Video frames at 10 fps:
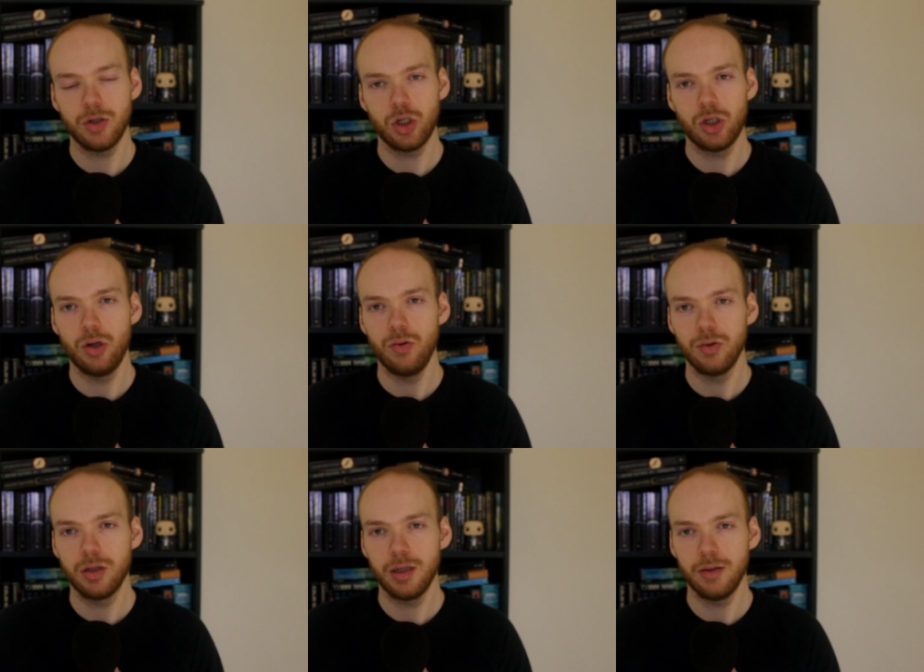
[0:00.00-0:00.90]

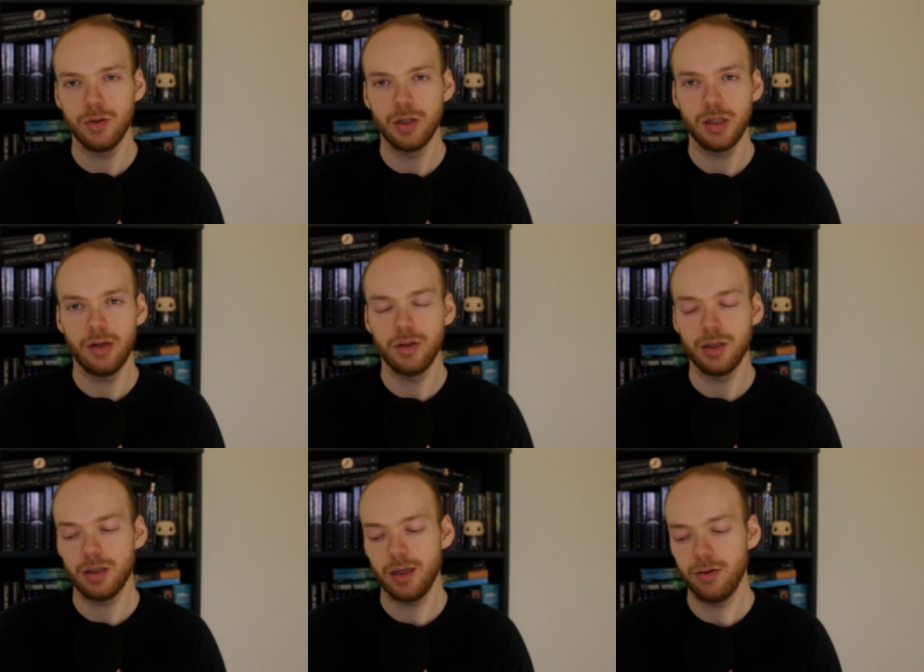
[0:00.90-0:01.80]
shoot. It
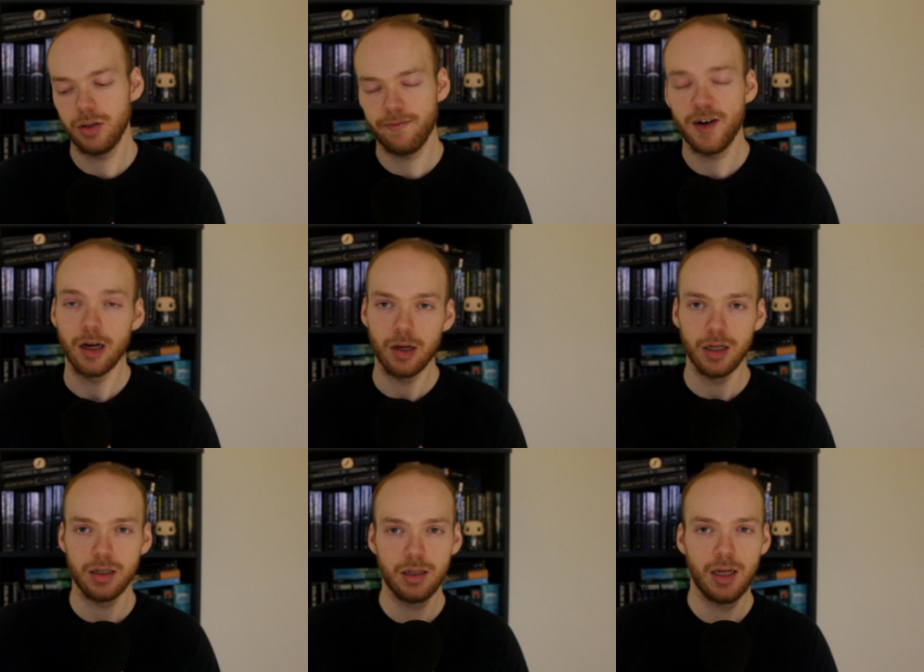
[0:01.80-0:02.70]
was very
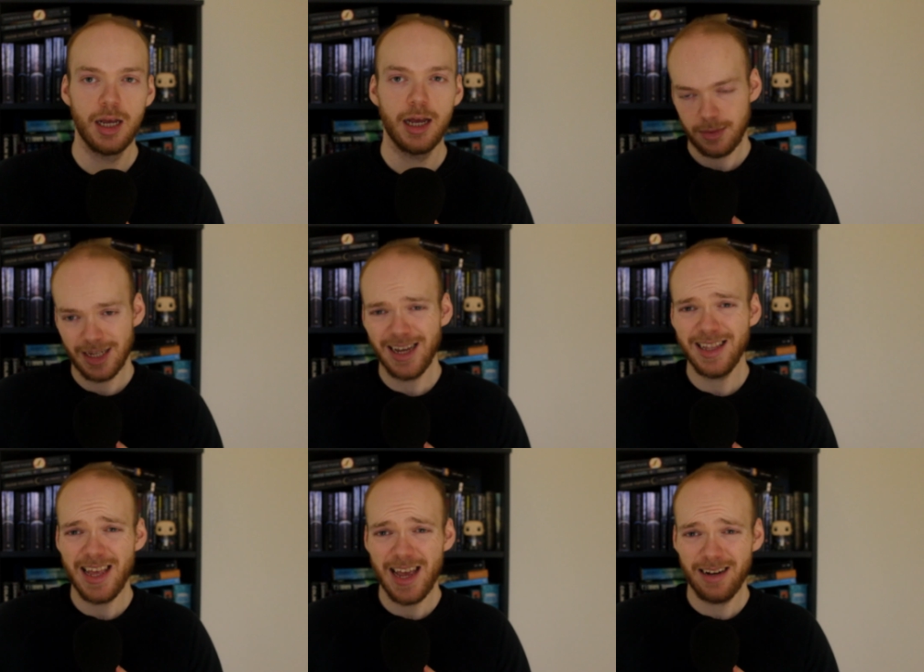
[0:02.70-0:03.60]
good.
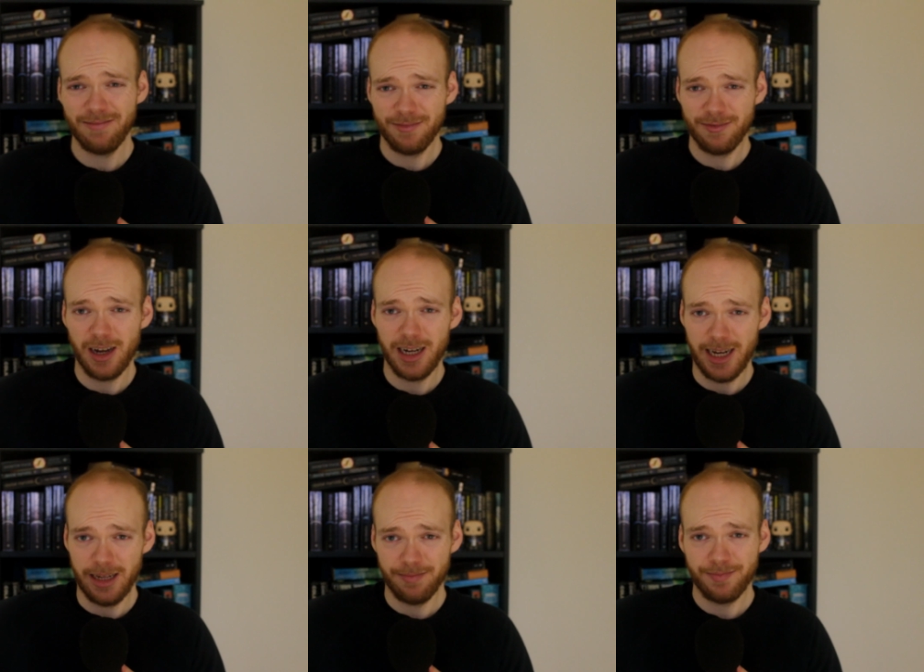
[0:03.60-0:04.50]
And then
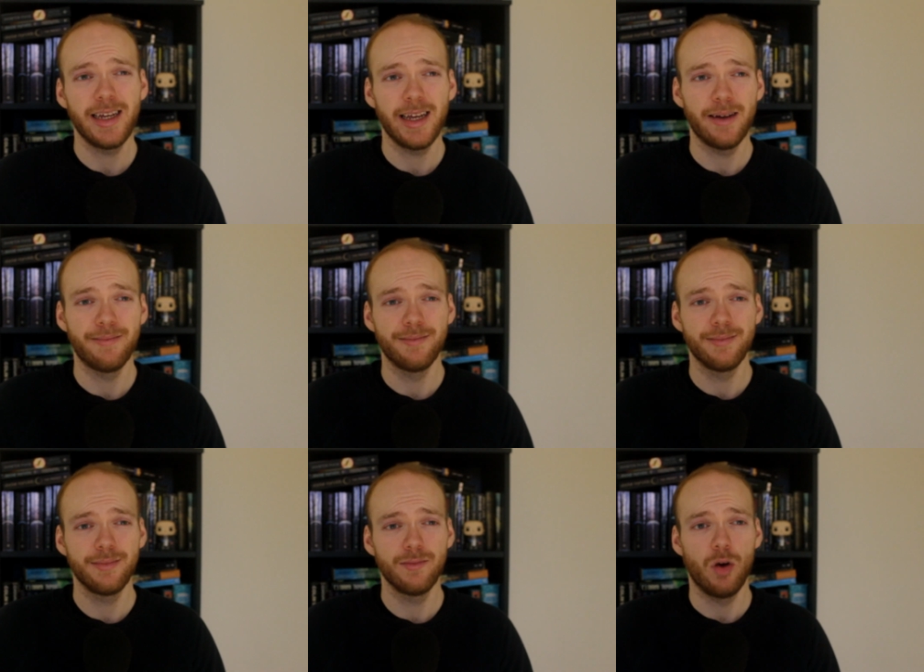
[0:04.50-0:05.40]
finally I
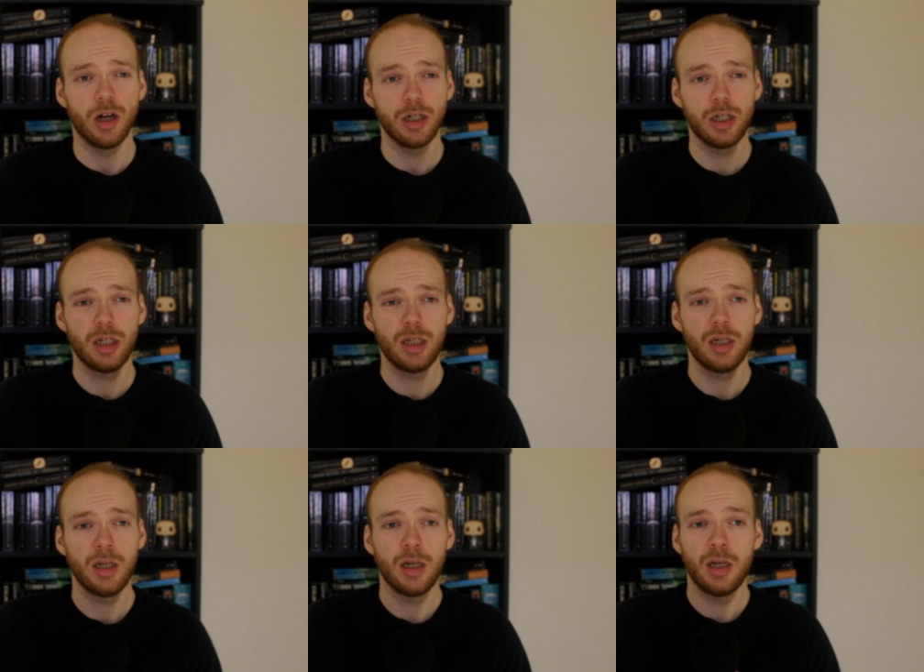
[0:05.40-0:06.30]

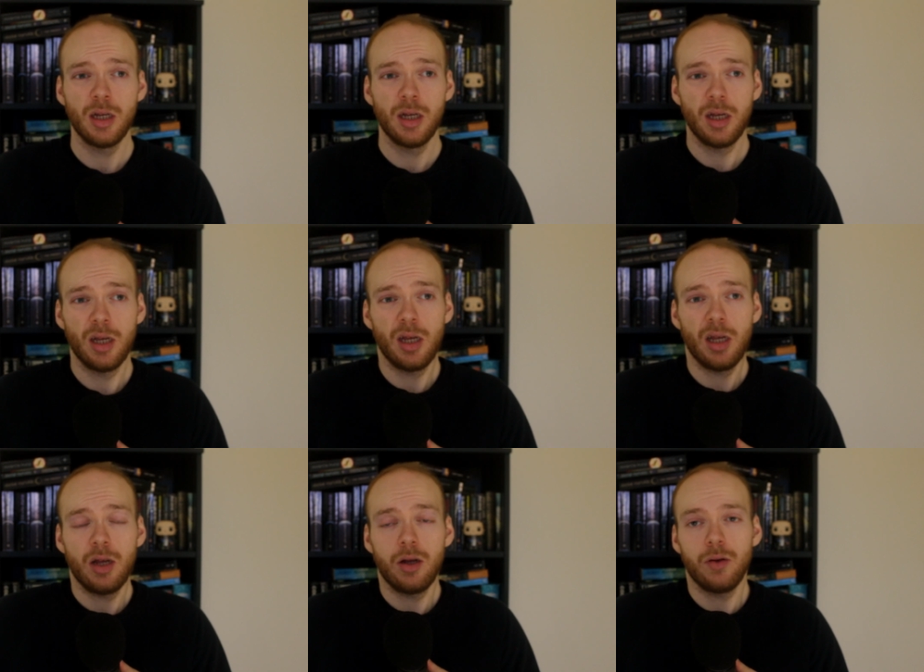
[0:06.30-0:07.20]
watched
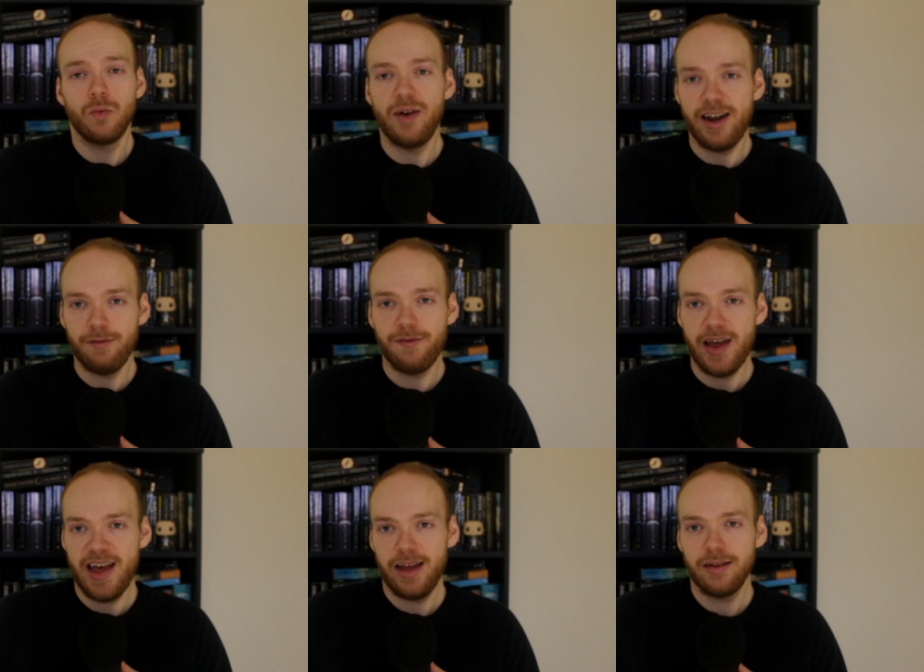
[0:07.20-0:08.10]
Ren
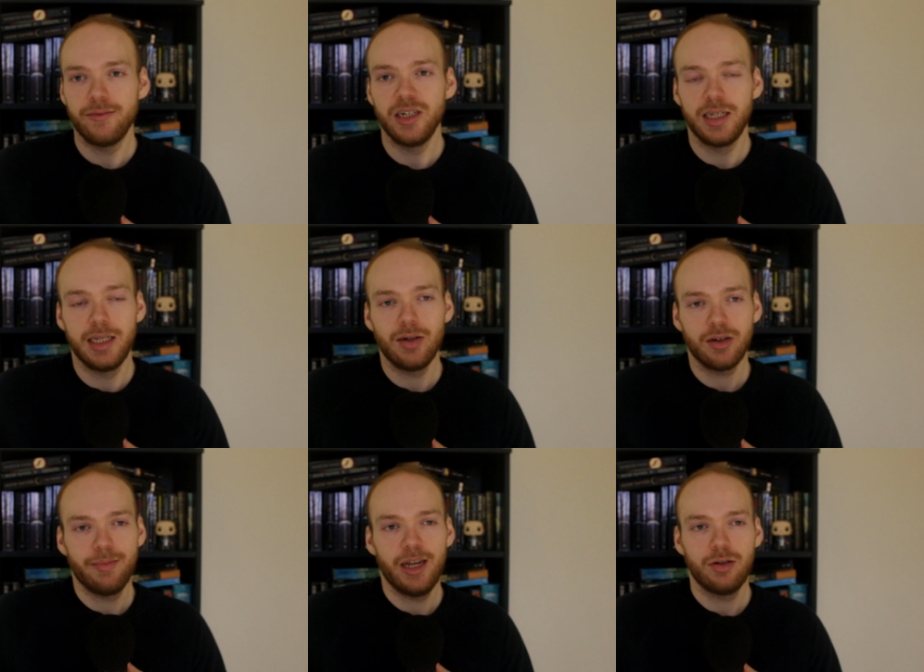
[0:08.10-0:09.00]
Faire, which is a
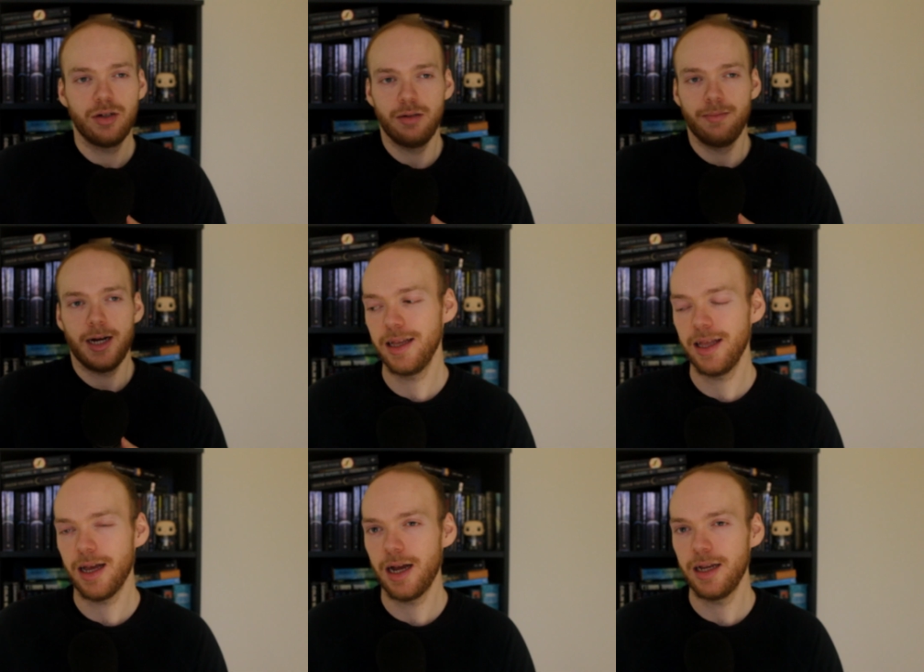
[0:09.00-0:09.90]
documentary.
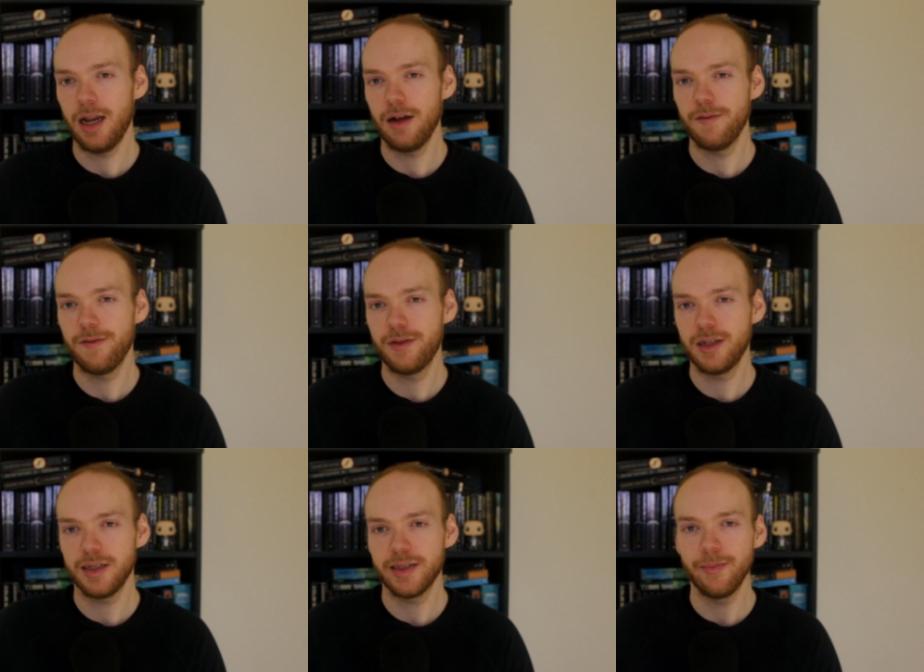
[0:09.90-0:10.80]
I
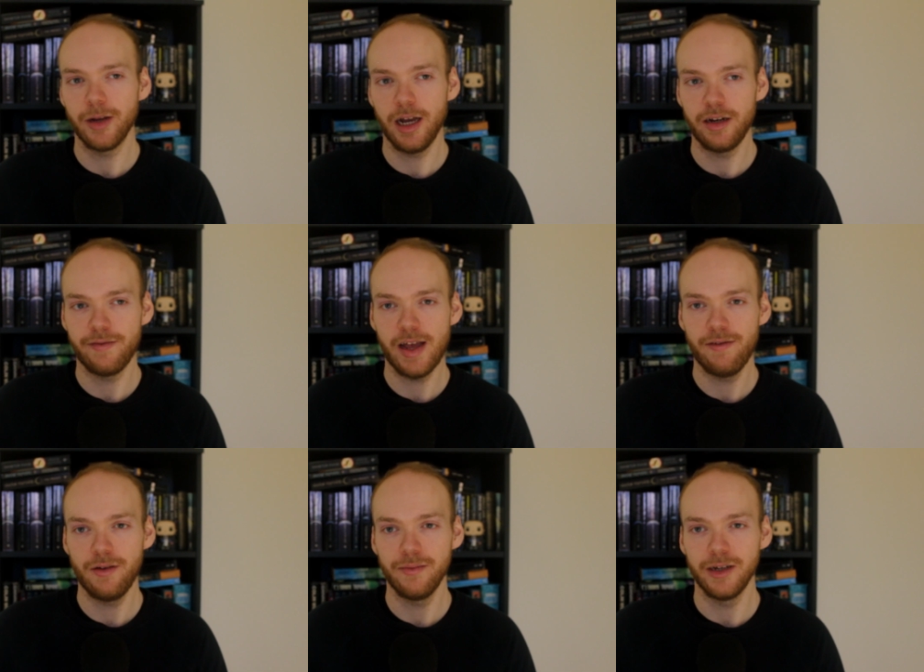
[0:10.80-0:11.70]
loved Some Kind of
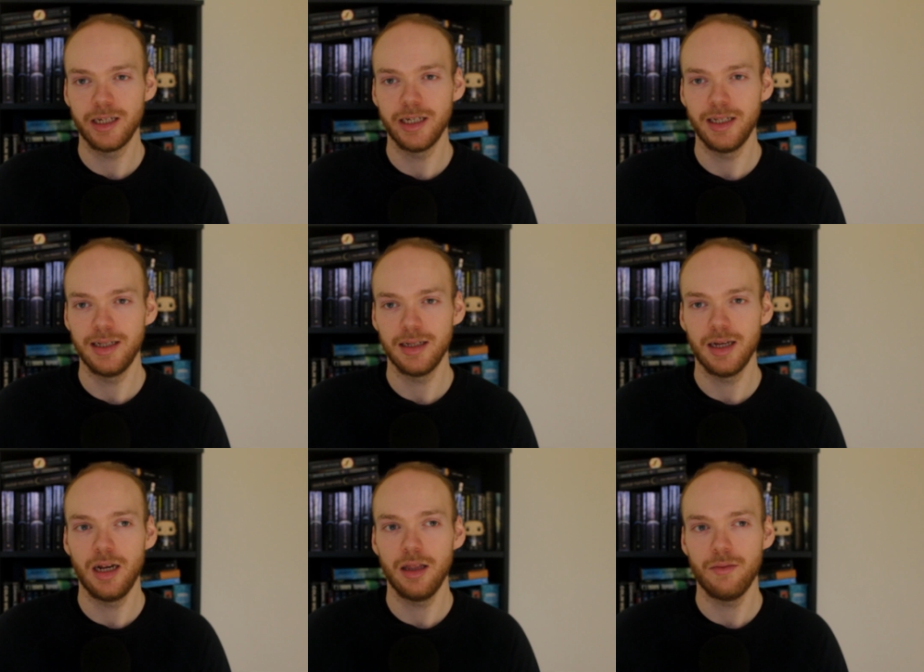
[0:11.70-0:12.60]
Heaven, which is
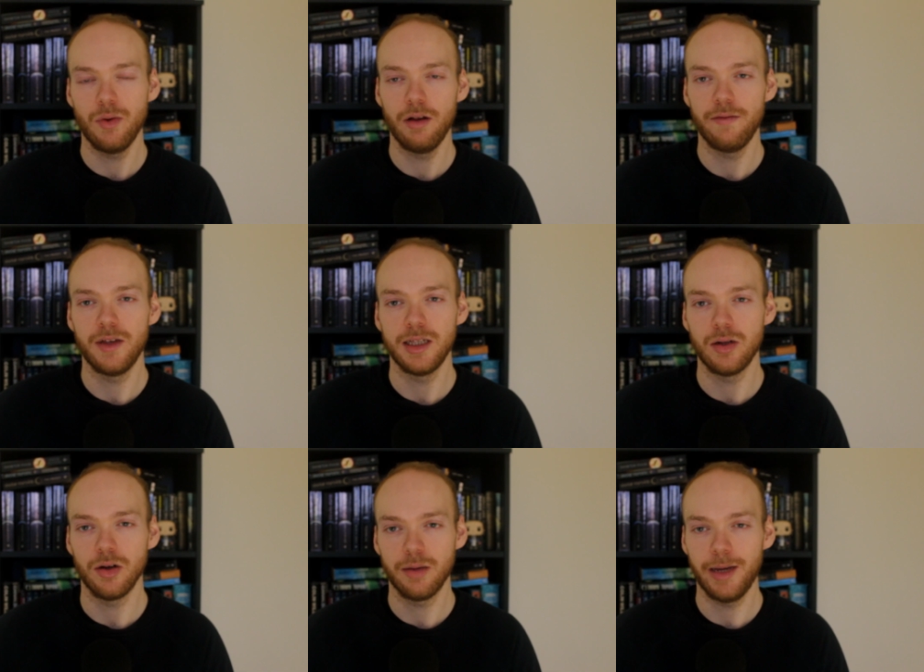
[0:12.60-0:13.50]
another one of his
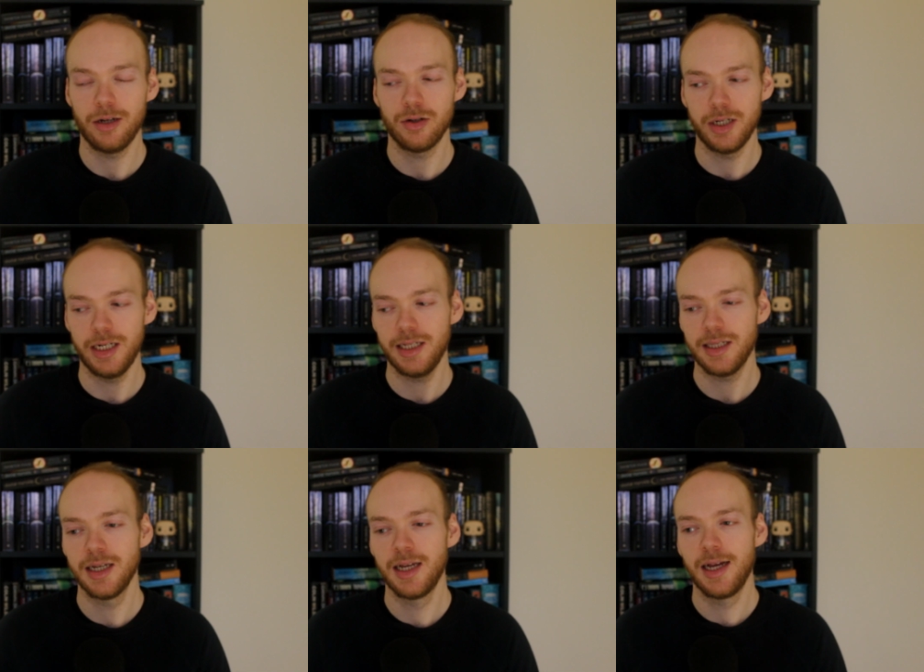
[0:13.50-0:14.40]

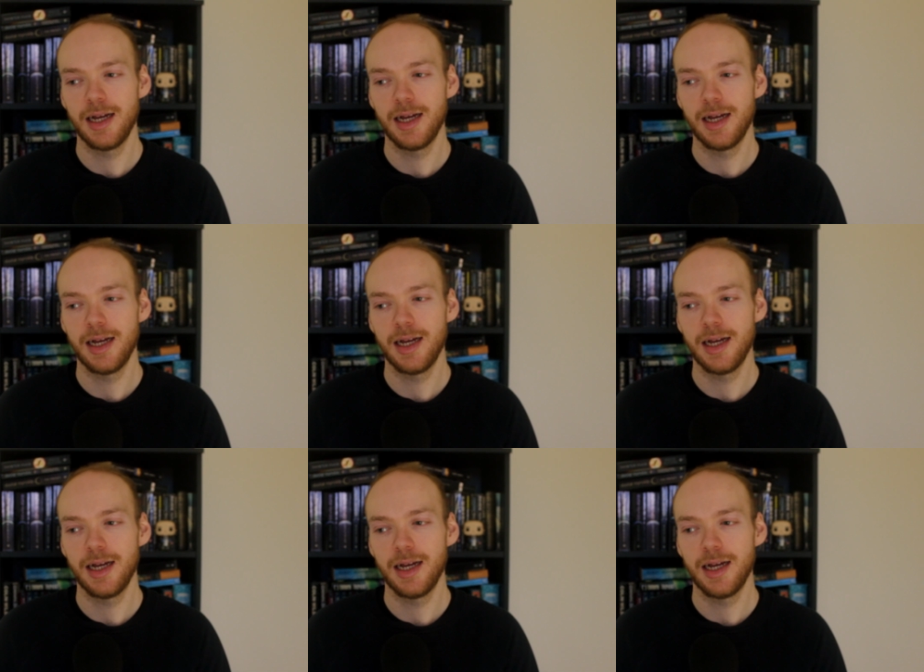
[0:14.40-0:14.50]
documentaries,